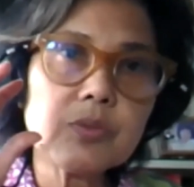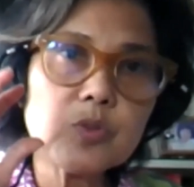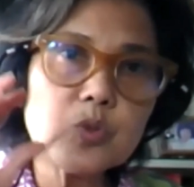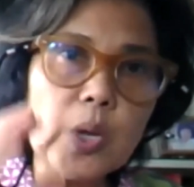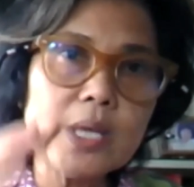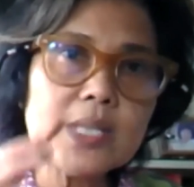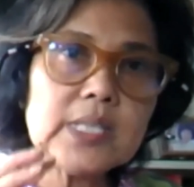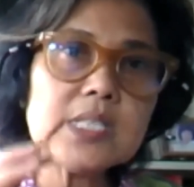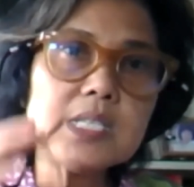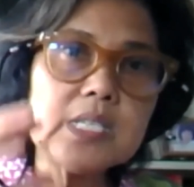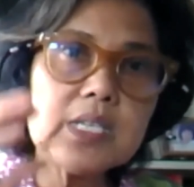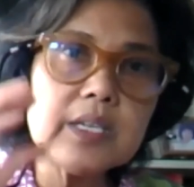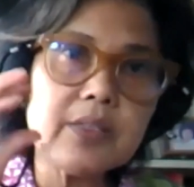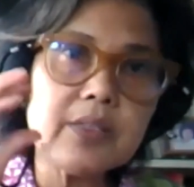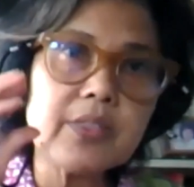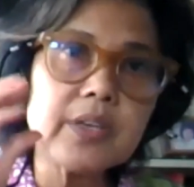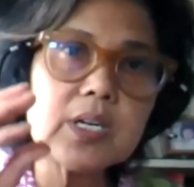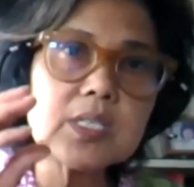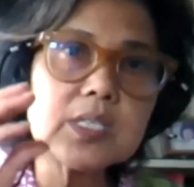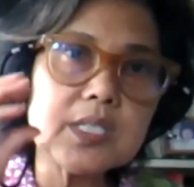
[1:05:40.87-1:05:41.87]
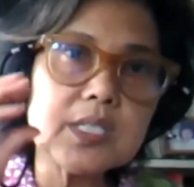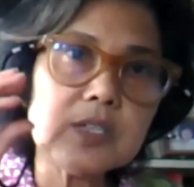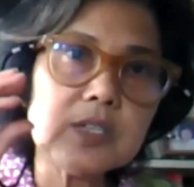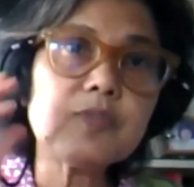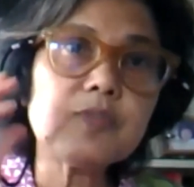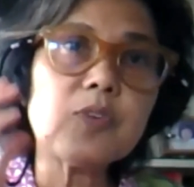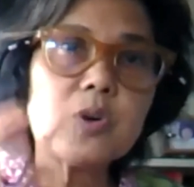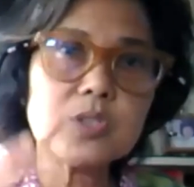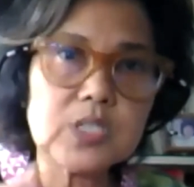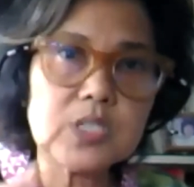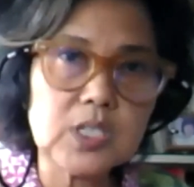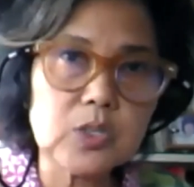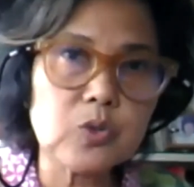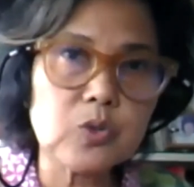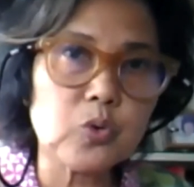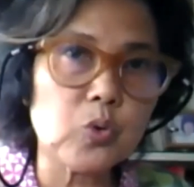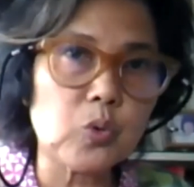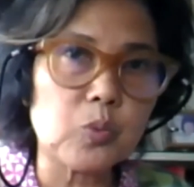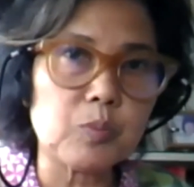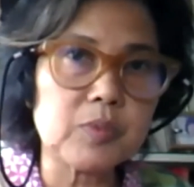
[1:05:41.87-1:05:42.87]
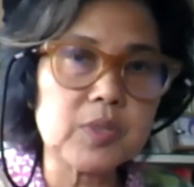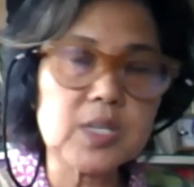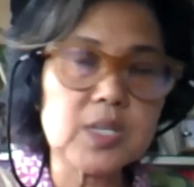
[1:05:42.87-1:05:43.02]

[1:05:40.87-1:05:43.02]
20, 30, 40 group.